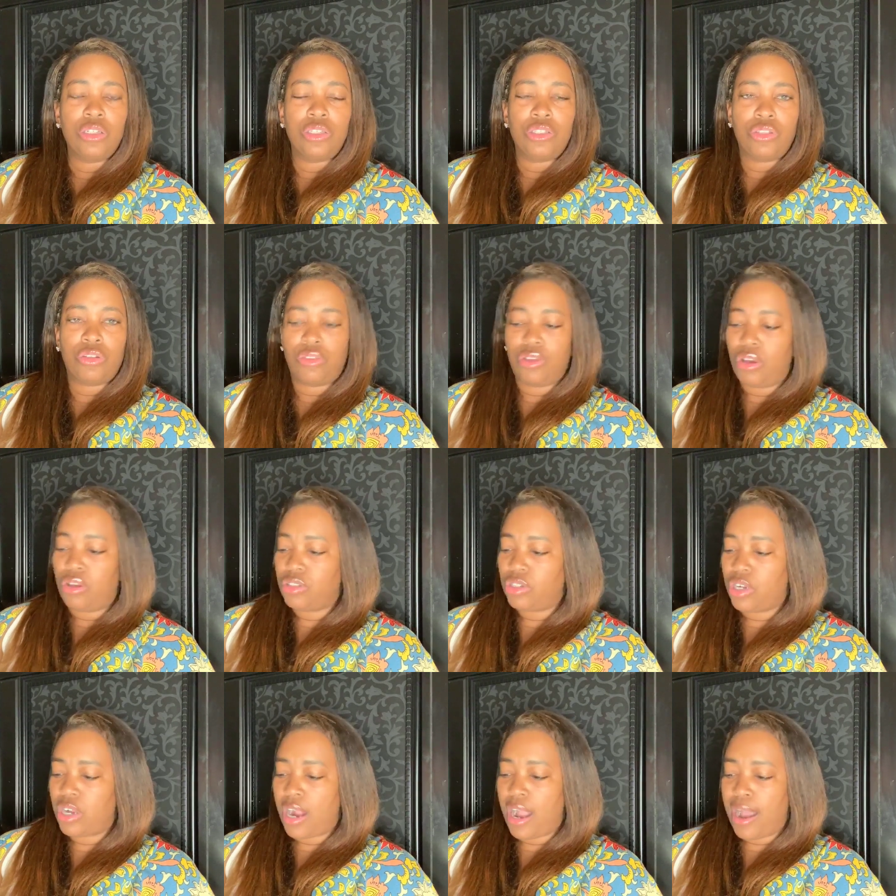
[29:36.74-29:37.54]
So those
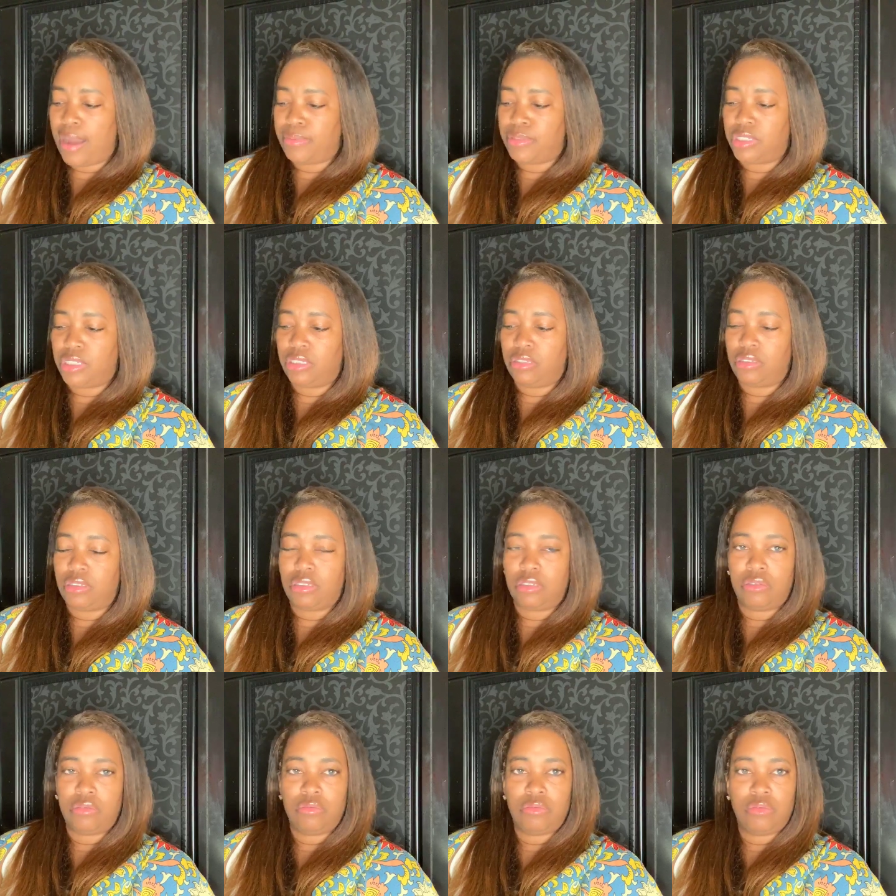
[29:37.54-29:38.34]
are your
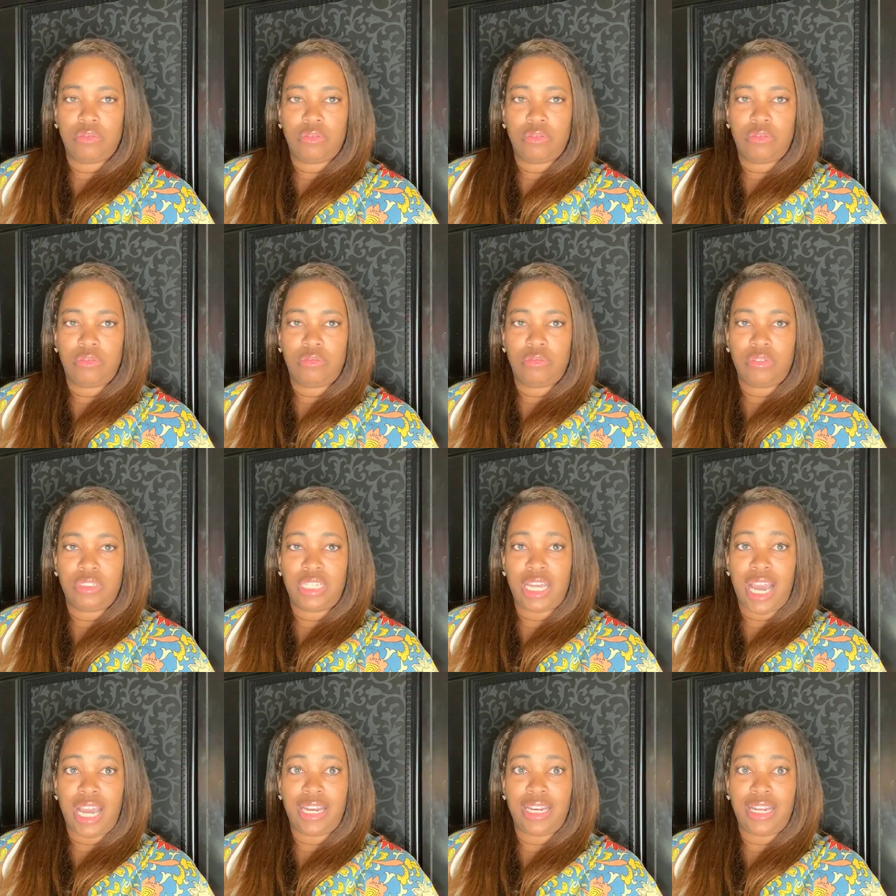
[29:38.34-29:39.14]
options.
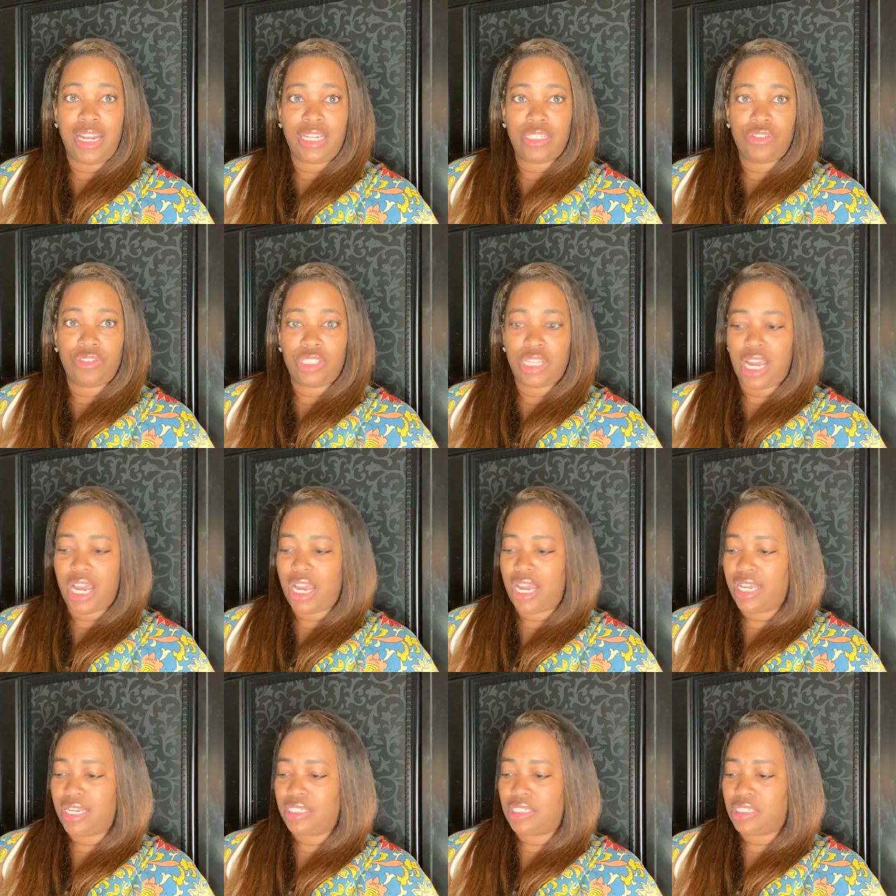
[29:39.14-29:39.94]
Diet and
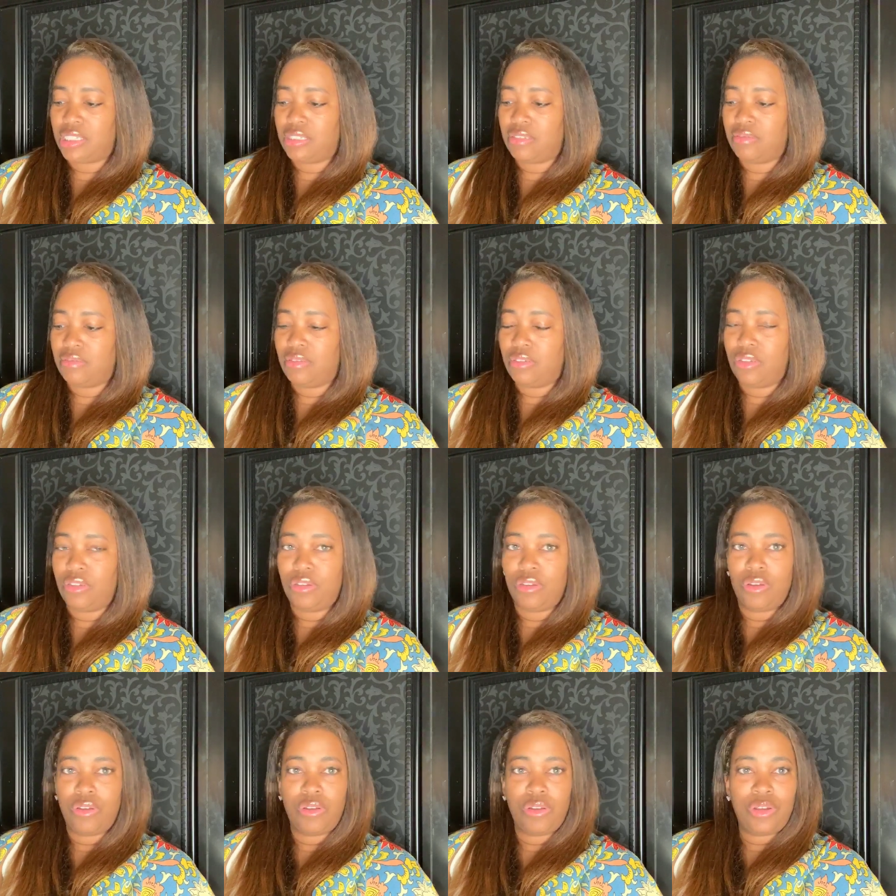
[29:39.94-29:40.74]
exercise,
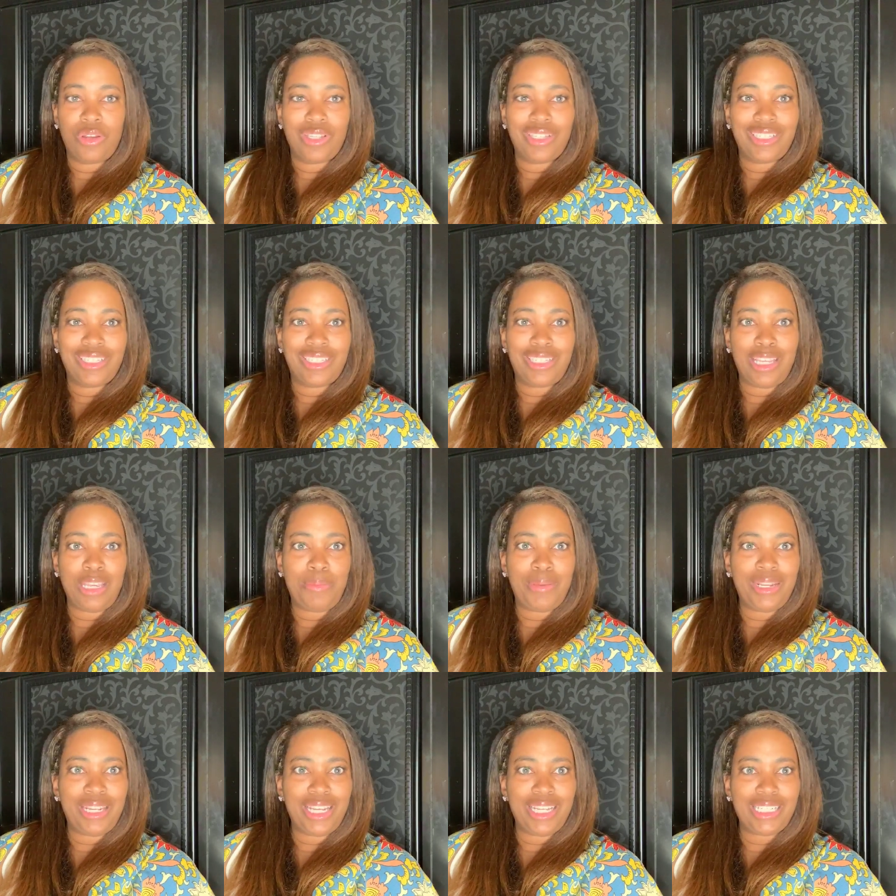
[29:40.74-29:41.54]

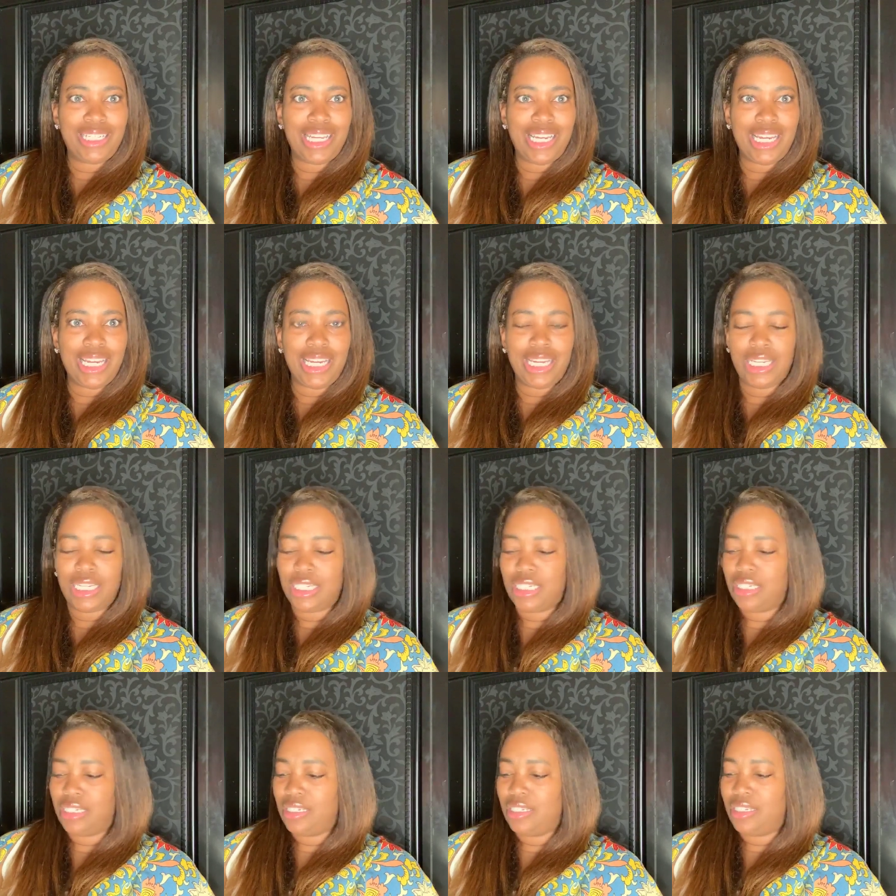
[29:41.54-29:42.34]
CBD tea,
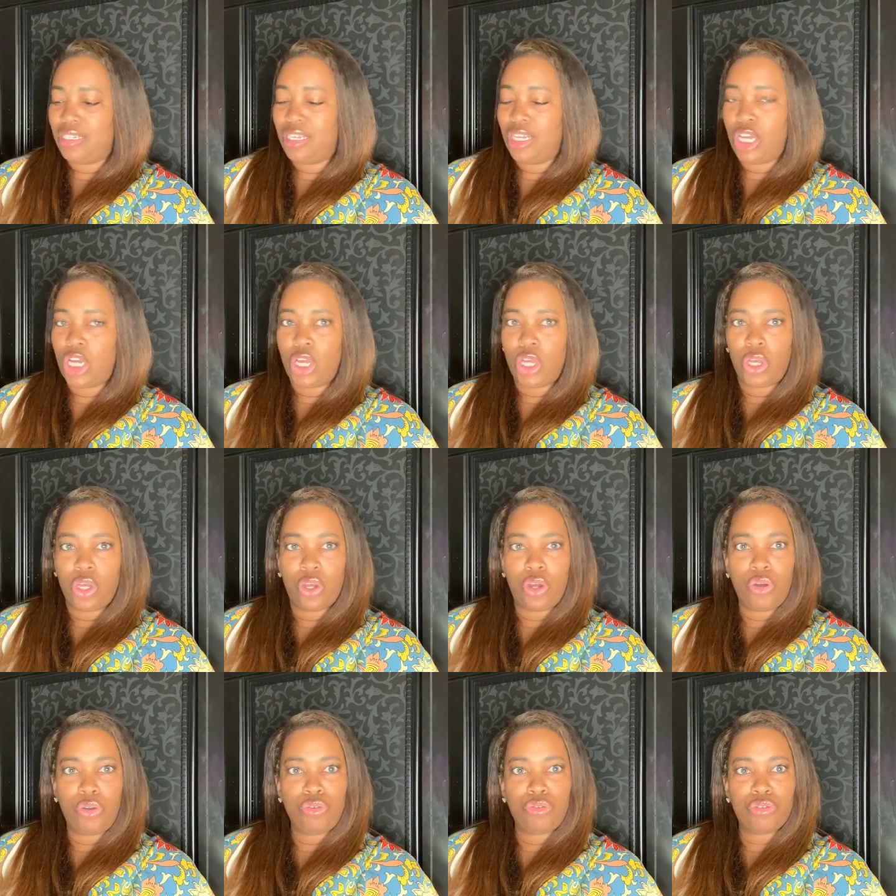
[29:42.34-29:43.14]

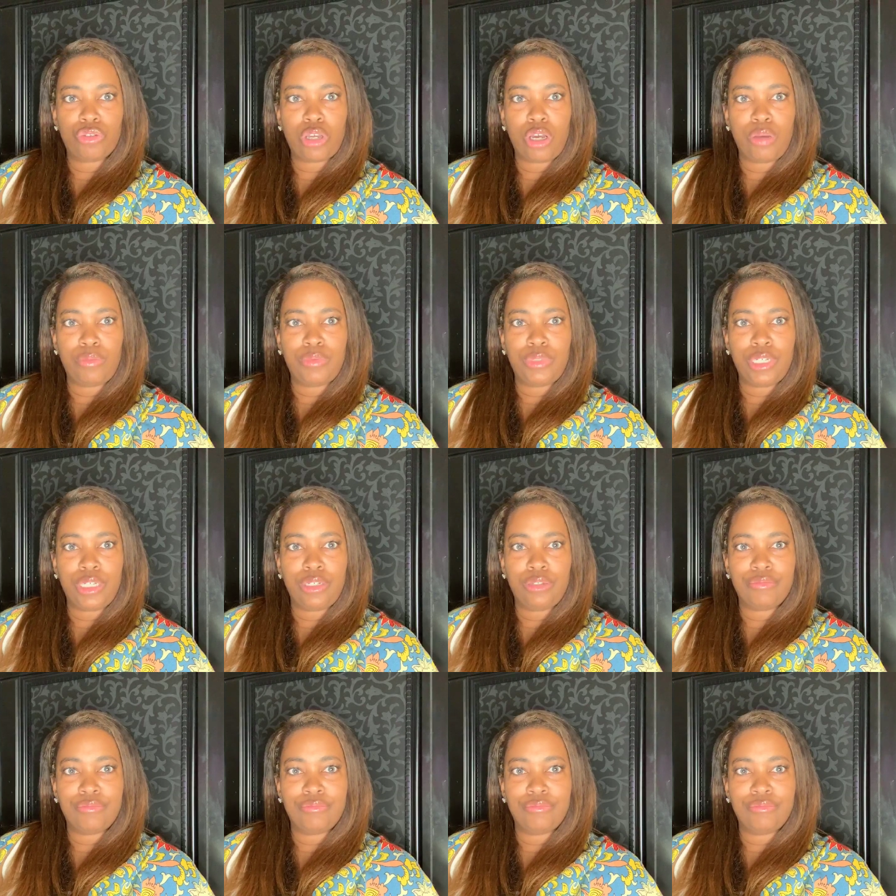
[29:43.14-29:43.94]
cool
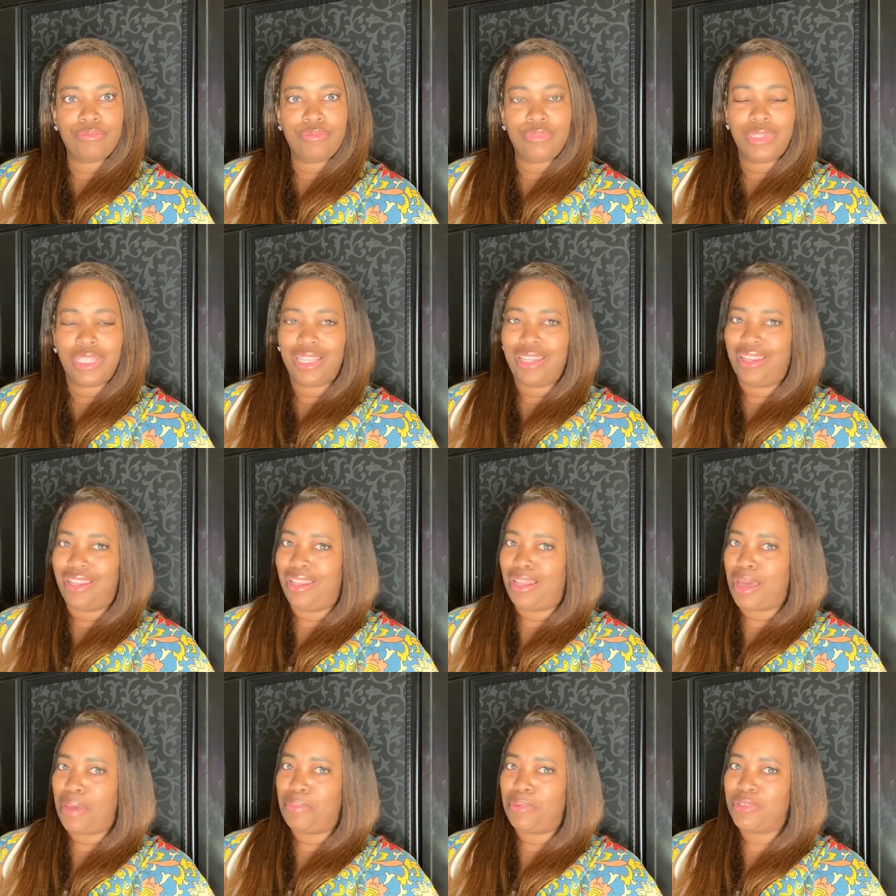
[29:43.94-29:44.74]
sculpting,
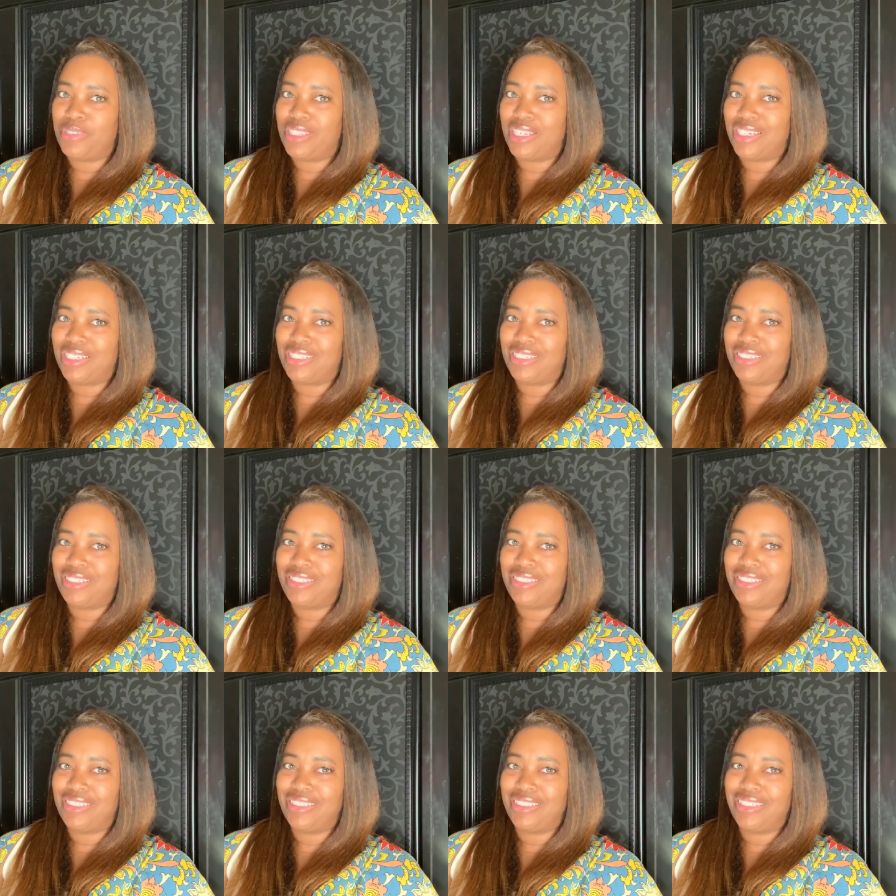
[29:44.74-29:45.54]

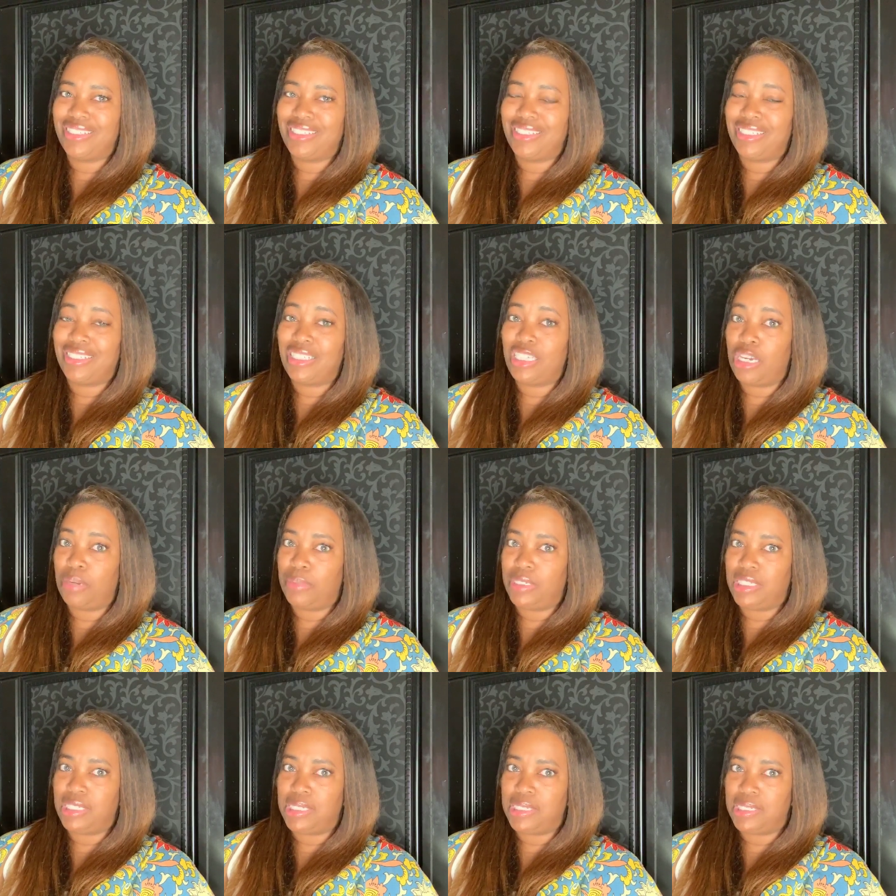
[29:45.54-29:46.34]
liposuction,
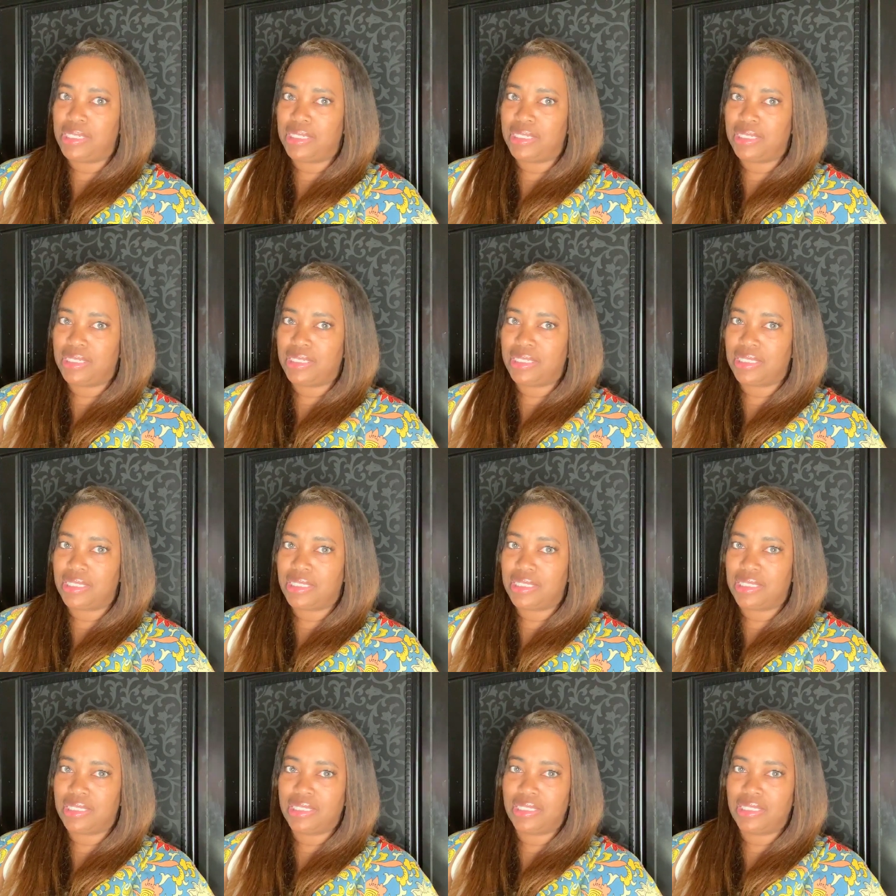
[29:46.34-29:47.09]
tummy tucks.